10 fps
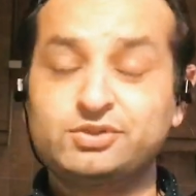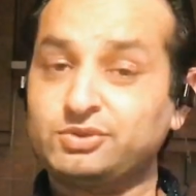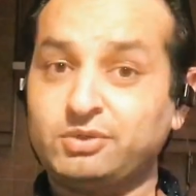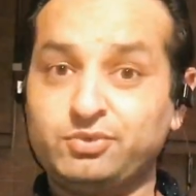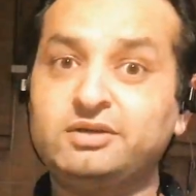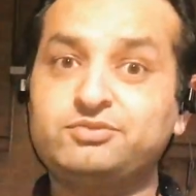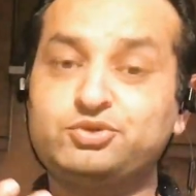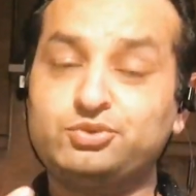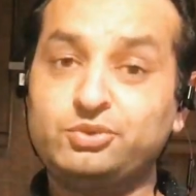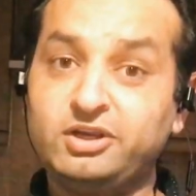So I'd love
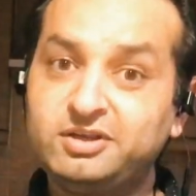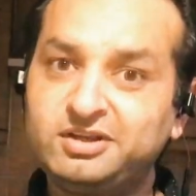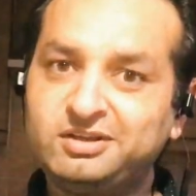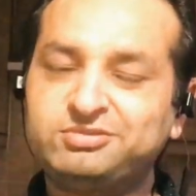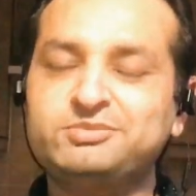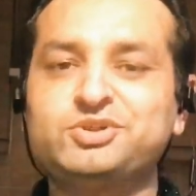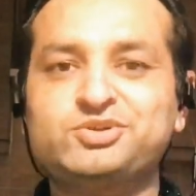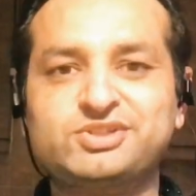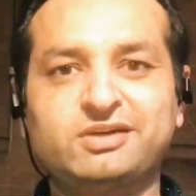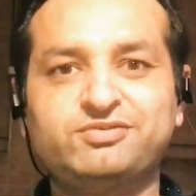to learn from
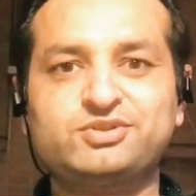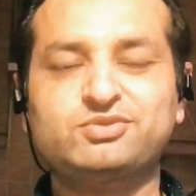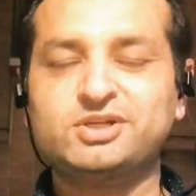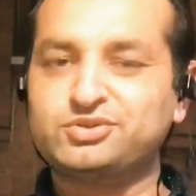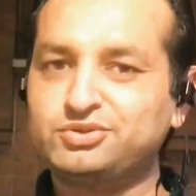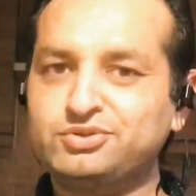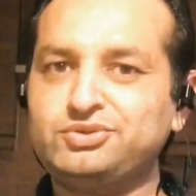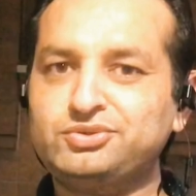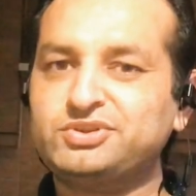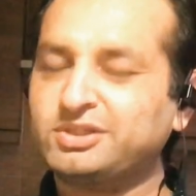yourself as well, so do
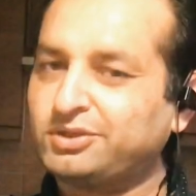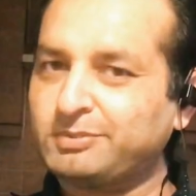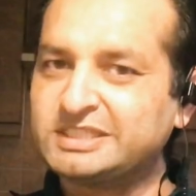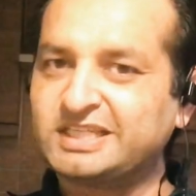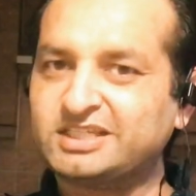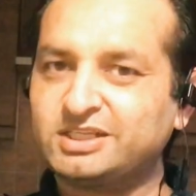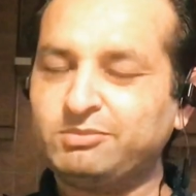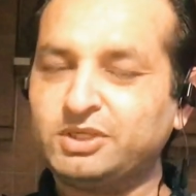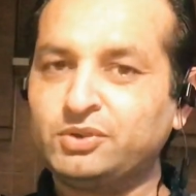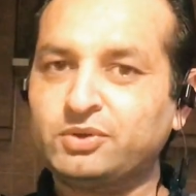use the comment section
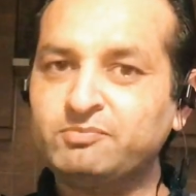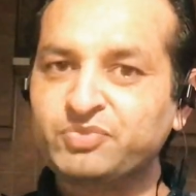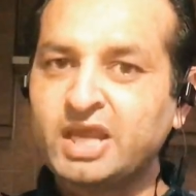below